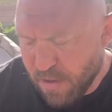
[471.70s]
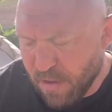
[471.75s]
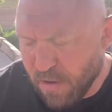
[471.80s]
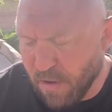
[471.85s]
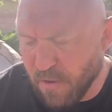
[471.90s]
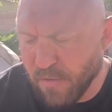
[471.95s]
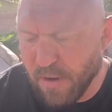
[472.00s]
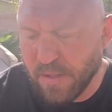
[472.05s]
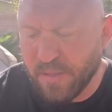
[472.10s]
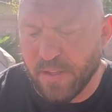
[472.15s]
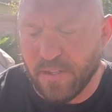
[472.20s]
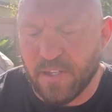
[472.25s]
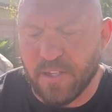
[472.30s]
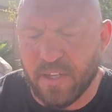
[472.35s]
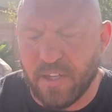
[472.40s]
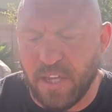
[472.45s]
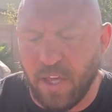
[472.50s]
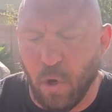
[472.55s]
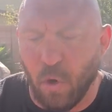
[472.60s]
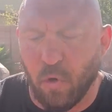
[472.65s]
All right, this
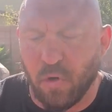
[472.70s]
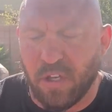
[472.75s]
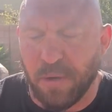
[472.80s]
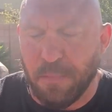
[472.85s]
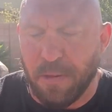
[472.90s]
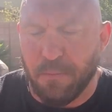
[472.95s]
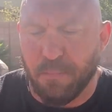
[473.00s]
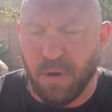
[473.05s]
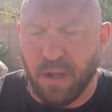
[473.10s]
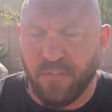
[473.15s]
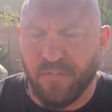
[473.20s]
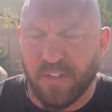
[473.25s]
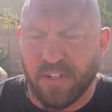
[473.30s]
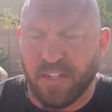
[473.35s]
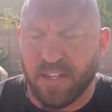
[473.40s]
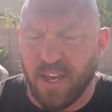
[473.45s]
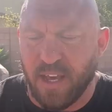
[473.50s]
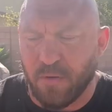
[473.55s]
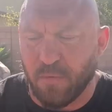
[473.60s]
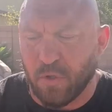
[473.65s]
is the ultimate breakfast
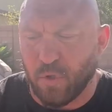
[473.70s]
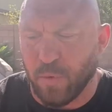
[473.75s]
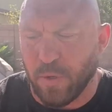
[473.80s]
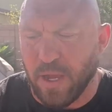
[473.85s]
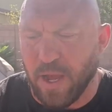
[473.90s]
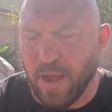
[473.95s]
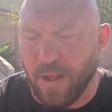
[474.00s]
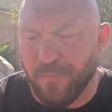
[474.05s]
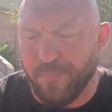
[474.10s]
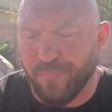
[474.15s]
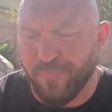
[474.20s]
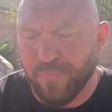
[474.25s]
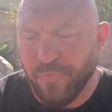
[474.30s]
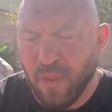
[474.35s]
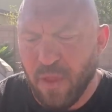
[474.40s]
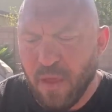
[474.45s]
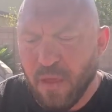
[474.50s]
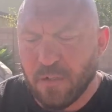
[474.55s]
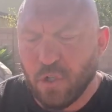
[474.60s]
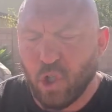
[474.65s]
sandwich. We got
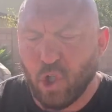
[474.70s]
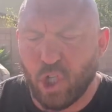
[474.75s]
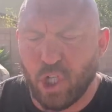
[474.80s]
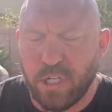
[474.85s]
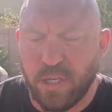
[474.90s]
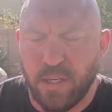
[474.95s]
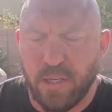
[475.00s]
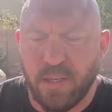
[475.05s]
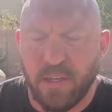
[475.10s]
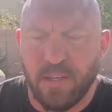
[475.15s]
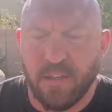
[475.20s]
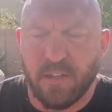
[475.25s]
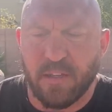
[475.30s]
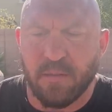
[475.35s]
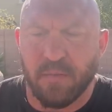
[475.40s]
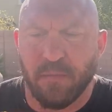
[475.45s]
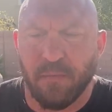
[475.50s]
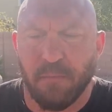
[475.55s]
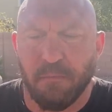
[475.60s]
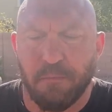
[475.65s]
cheese,
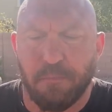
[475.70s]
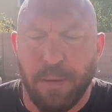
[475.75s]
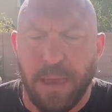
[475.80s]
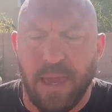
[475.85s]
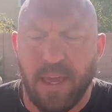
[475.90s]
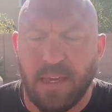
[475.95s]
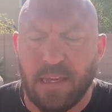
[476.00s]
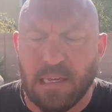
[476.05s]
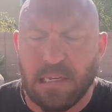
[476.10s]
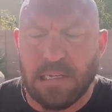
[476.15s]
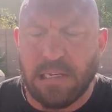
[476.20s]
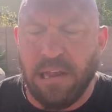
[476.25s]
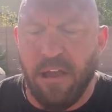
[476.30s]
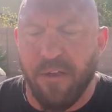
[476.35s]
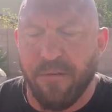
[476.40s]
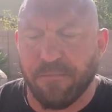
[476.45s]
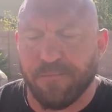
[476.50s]
bacon,